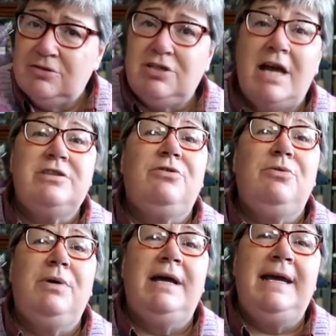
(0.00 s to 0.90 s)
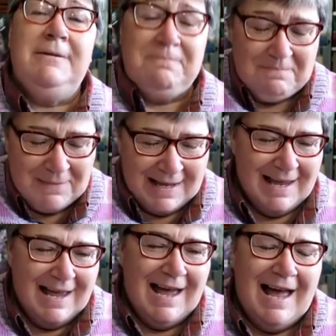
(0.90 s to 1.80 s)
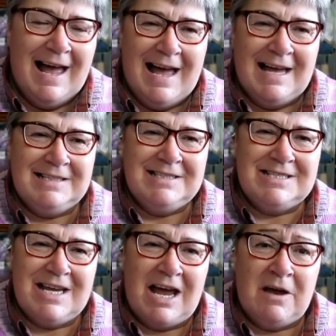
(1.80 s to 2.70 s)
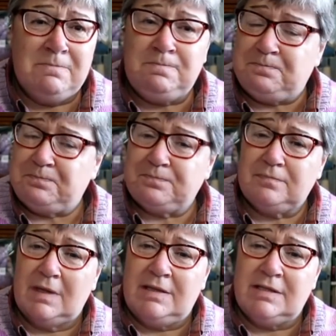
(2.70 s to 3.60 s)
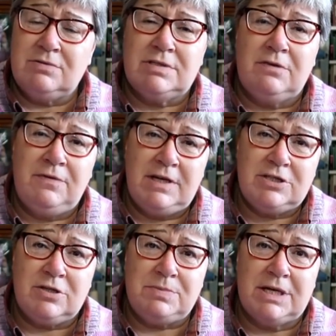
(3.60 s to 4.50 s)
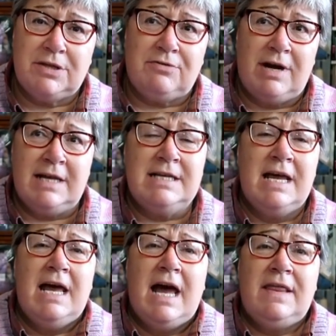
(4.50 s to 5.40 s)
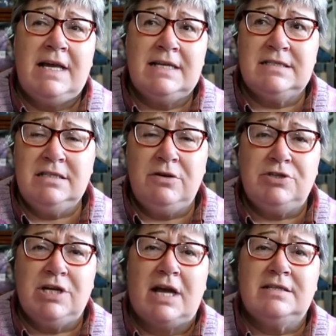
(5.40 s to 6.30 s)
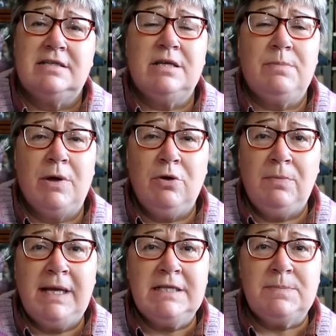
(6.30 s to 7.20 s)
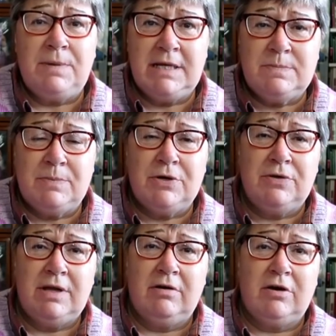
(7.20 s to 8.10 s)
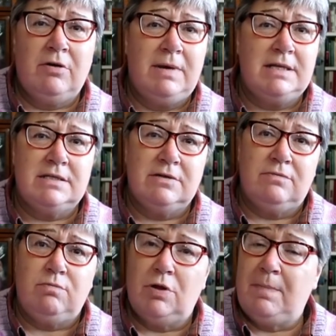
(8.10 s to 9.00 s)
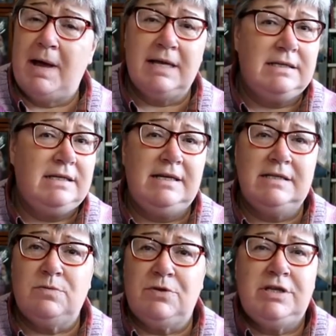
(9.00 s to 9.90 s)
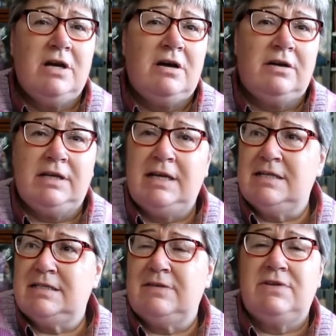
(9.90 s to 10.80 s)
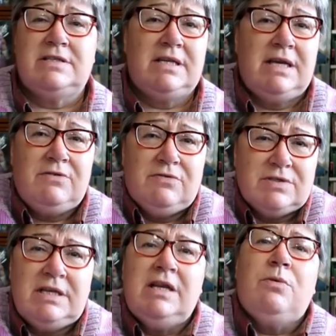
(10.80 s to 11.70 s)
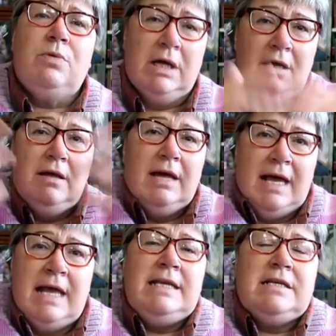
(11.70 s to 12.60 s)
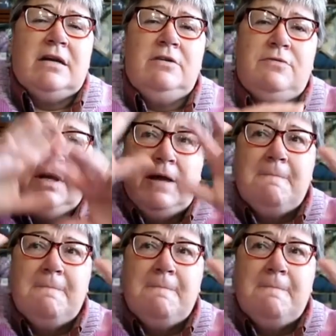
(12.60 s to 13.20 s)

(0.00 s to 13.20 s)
chatter away. And um, there's also a finished object thread and that's no chatter so by all means please put on there a comment of what the pattern is what the yarn is if it's a gift for you know any kind of